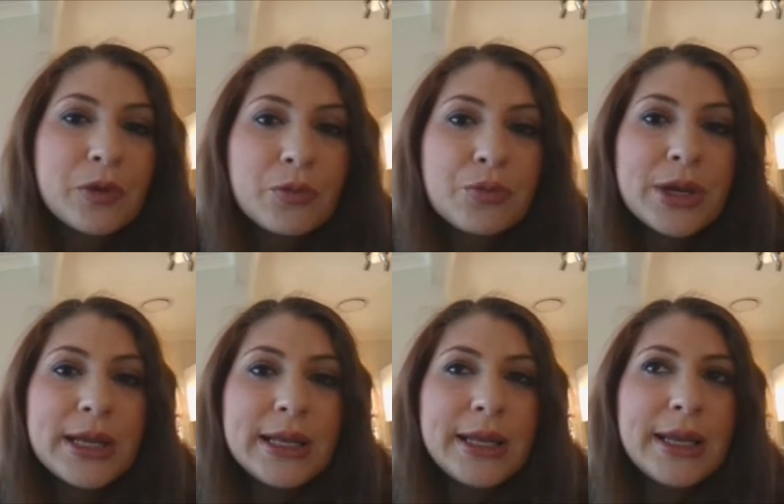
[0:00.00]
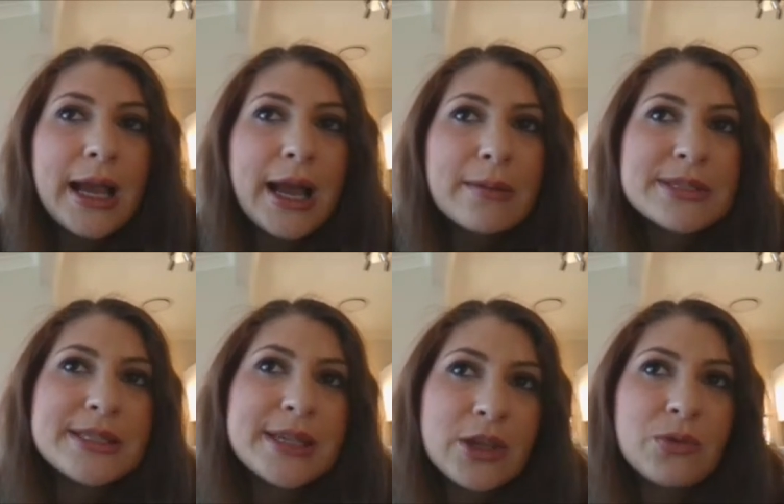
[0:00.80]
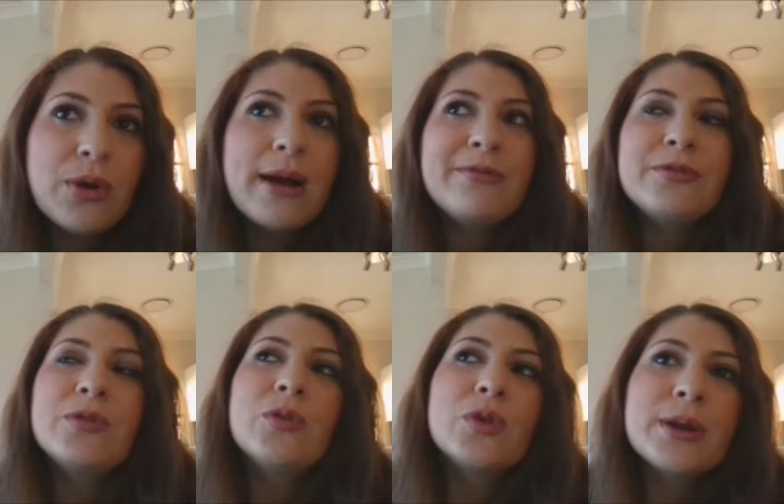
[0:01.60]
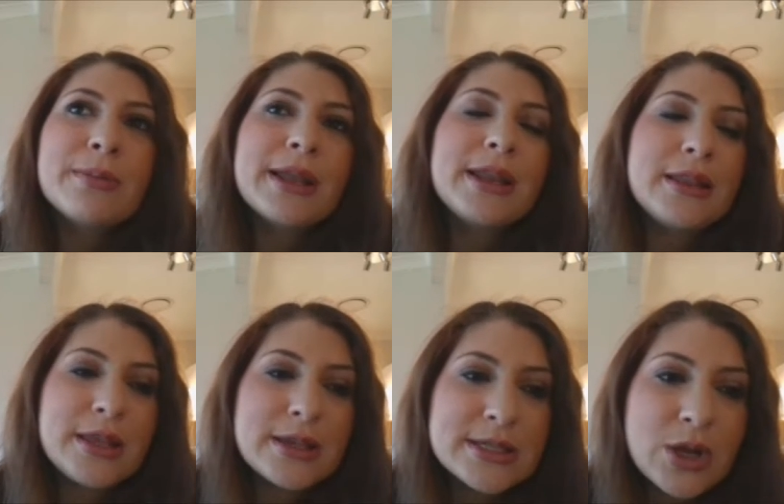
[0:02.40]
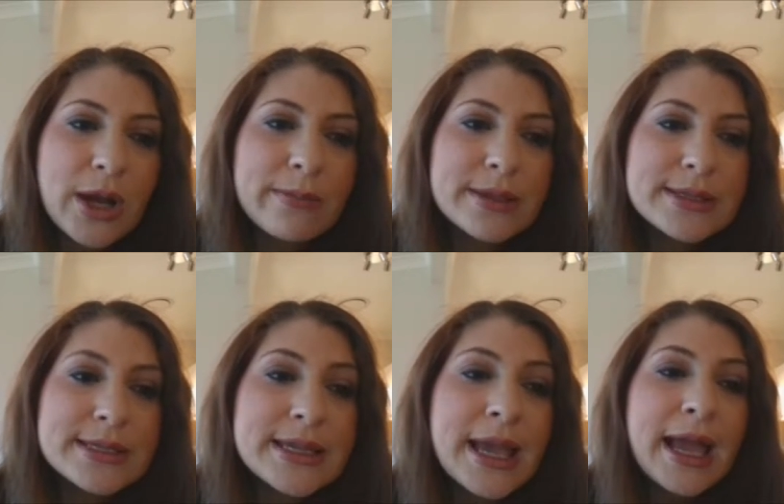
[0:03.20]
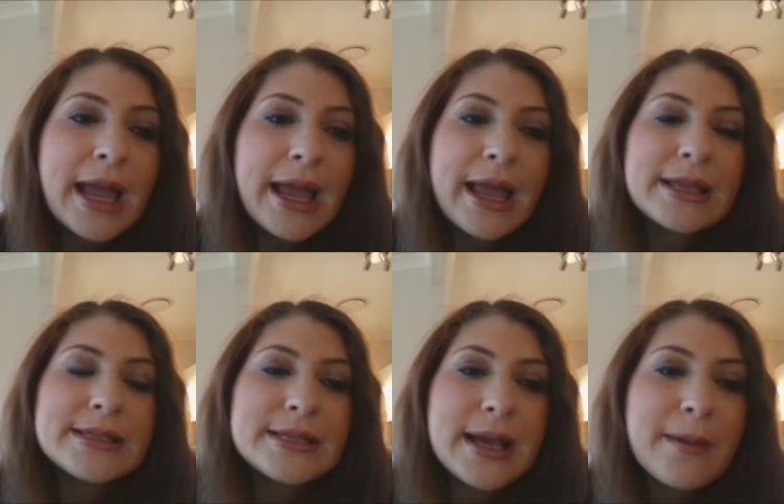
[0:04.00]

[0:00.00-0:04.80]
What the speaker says: really set you up for completing the assignments, and